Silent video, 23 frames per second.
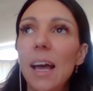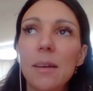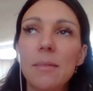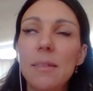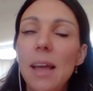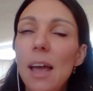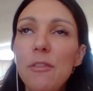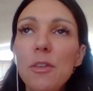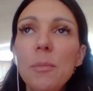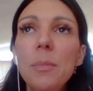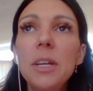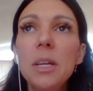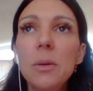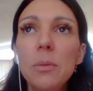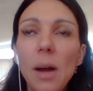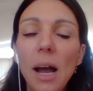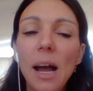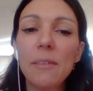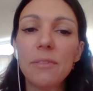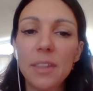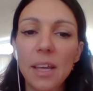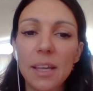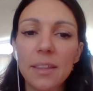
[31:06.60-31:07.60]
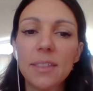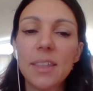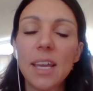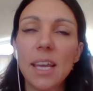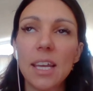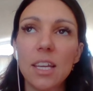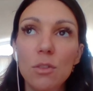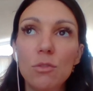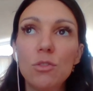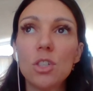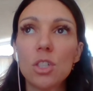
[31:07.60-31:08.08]
yeah everybody will have
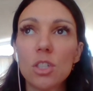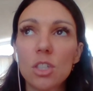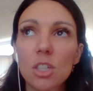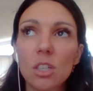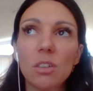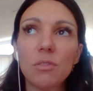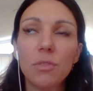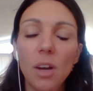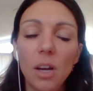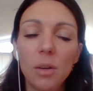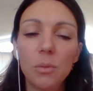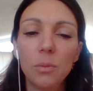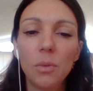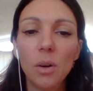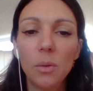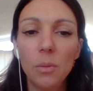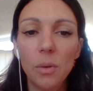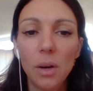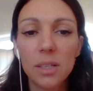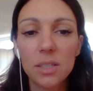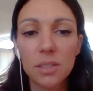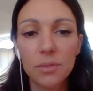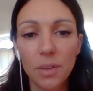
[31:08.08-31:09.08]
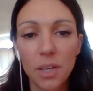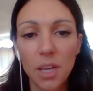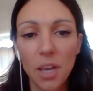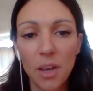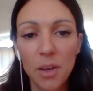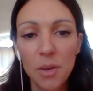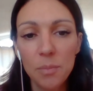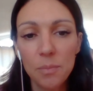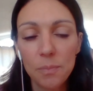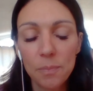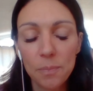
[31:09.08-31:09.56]
their thing you've just got to find what works
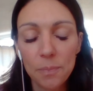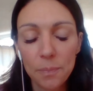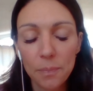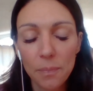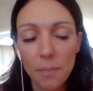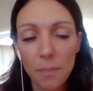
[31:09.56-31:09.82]
for you